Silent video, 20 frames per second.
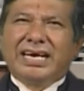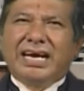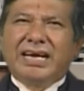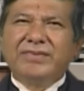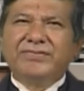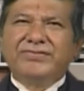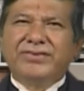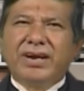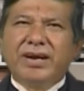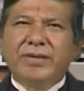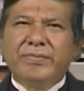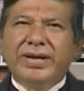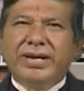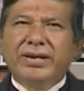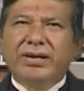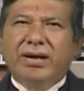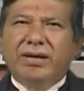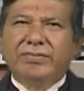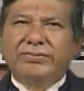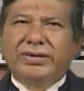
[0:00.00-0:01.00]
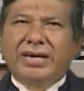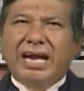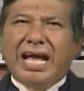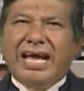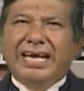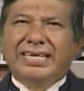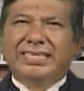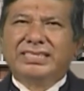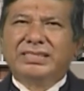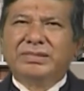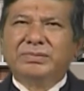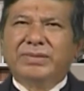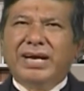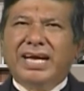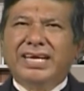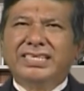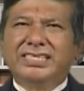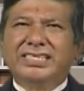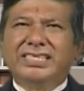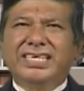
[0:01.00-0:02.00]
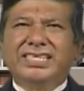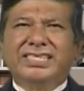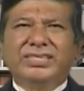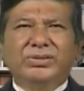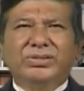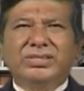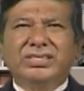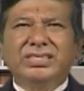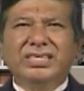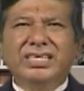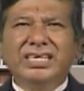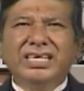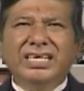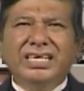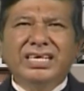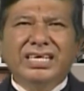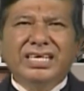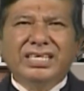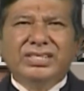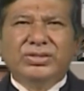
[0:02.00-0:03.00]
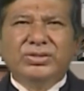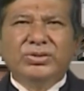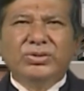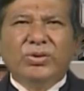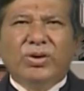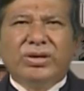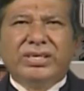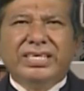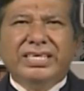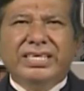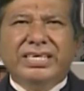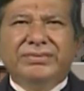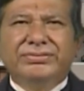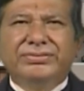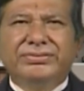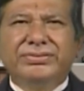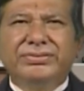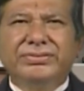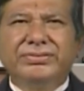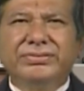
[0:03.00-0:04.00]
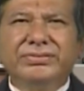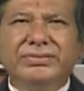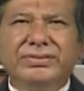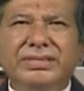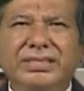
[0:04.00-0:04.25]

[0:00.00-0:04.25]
conferment of rights by statutes is not enough.